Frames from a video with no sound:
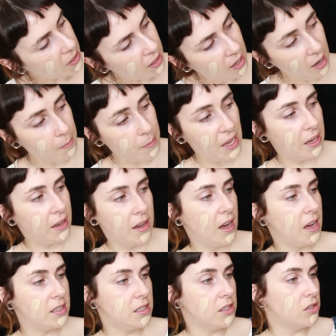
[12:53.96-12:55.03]
pink
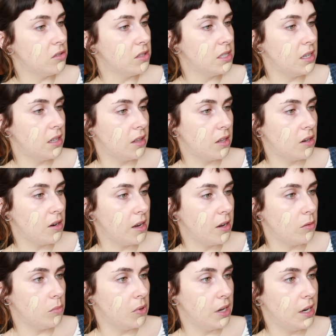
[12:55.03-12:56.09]
cast, it does say that they're like
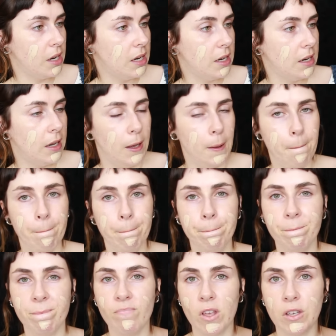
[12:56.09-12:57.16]
completely
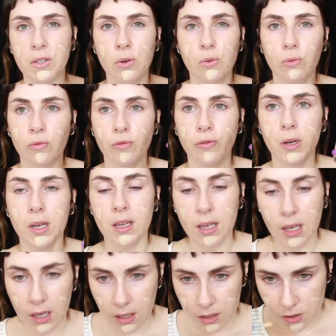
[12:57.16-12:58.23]
tone
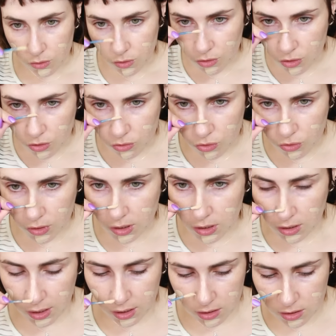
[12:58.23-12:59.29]
free, so they're neutral,
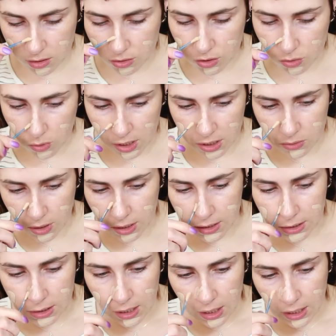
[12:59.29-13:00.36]
like it's just white,
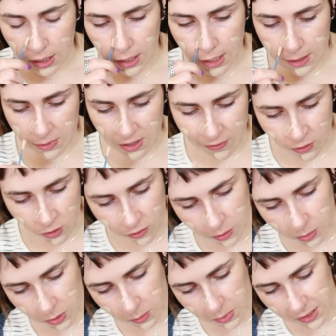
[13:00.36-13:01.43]
white. Um, even though if
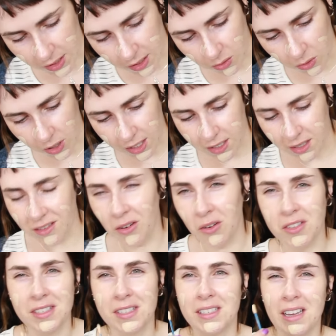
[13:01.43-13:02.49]
you put it beside a white, it
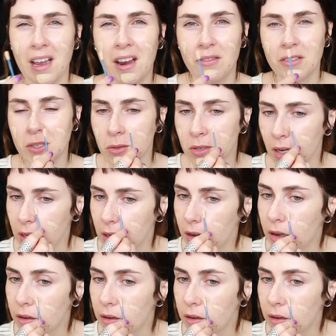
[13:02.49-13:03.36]
looks ever so slightly